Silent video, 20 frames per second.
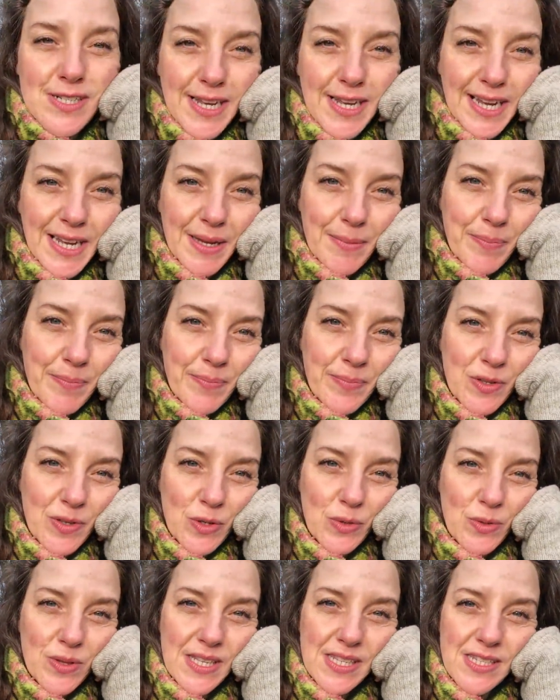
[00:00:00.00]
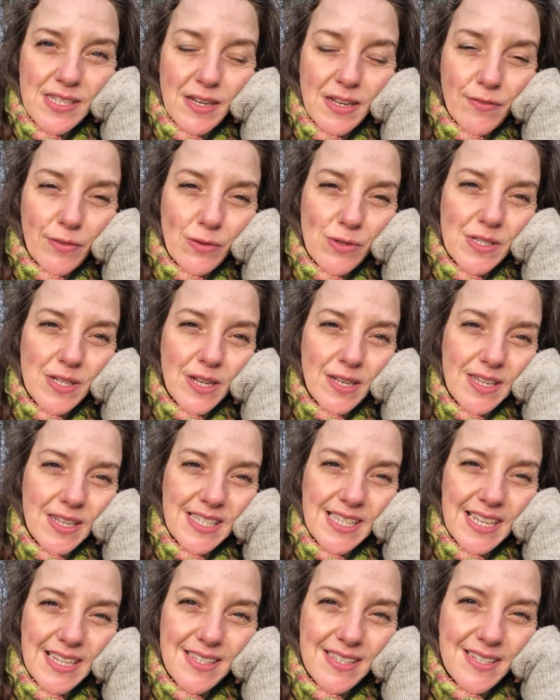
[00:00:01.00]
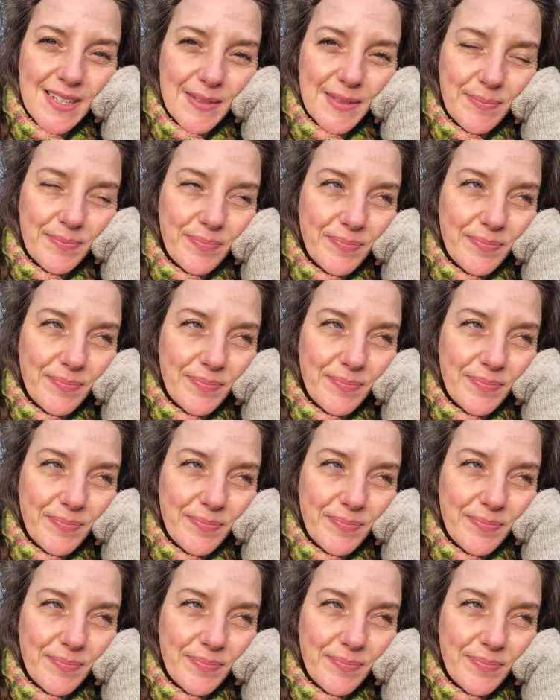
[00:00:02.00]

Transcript: time, you know, this stuff will still exist